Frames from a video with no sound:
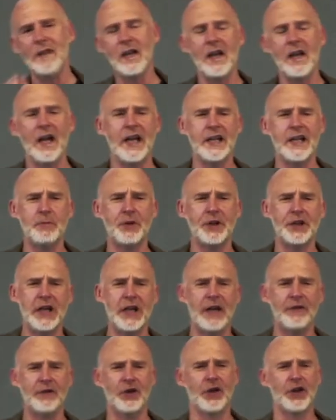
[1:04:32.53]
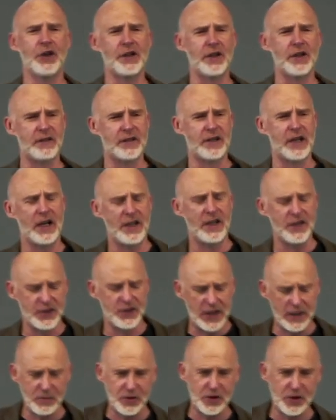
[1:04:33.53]
Anybody ever heard a guy's
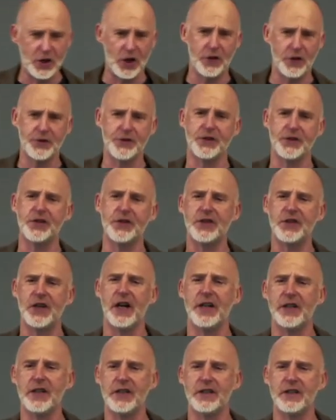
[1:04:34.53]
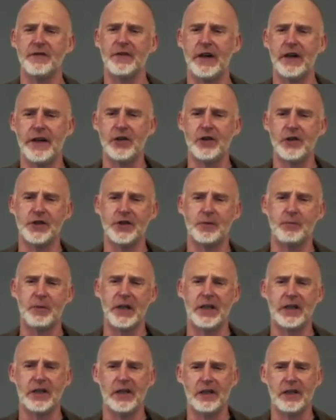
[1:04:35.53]
name's Constantine? He's a very good
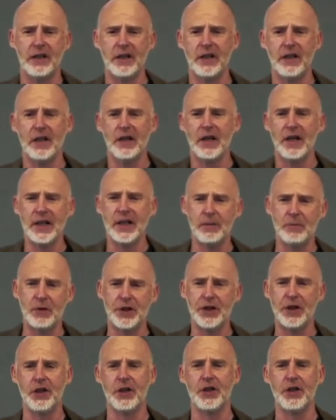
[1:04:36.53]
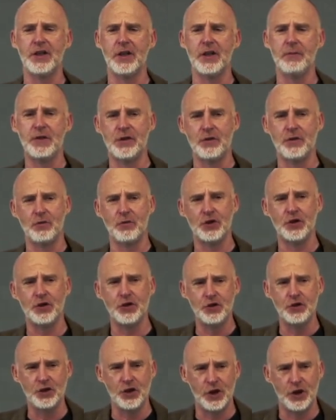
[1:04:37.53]
speaker. Anybody heard him? He's a
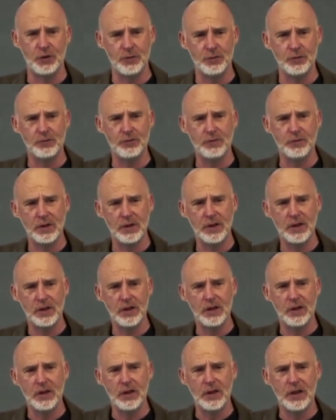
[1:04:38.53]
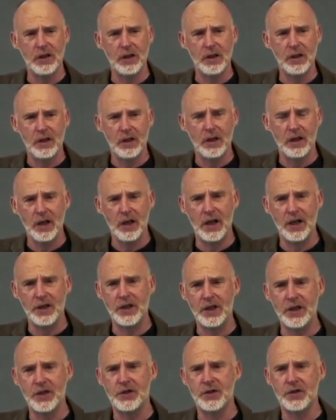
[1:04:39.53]
Russian Jew. And
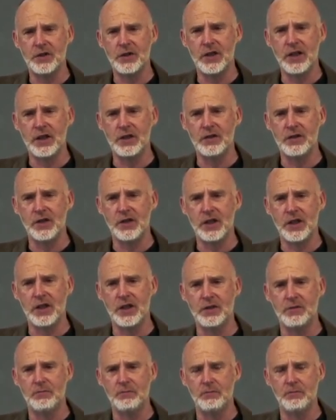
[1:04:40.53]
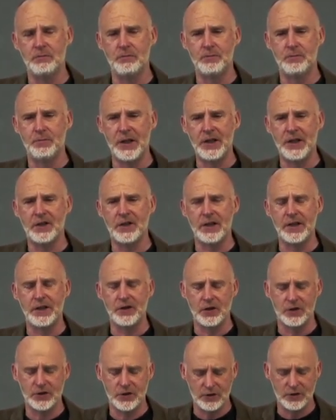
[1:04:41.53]
he's, he's, he's basically
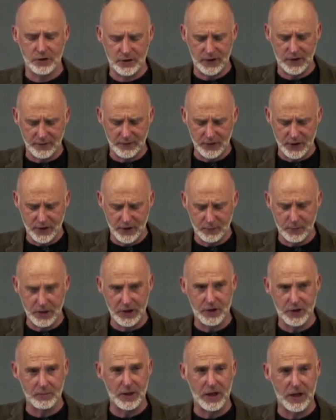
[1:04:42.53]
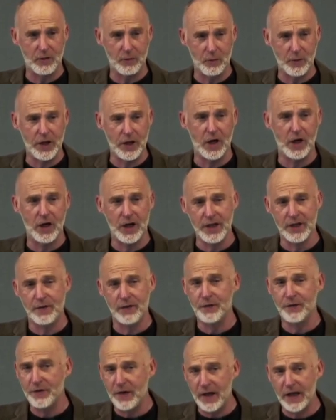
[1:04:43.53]
just, just given a speech about we are in the
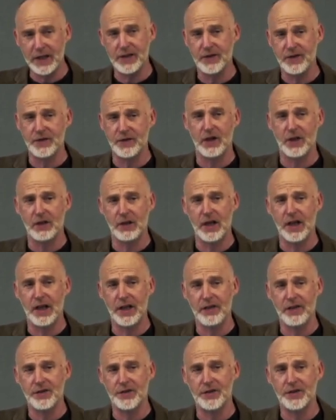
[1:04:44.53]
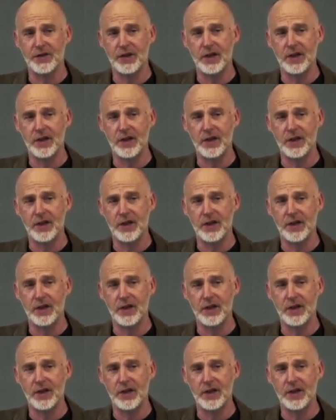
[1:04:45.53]
fight of our lives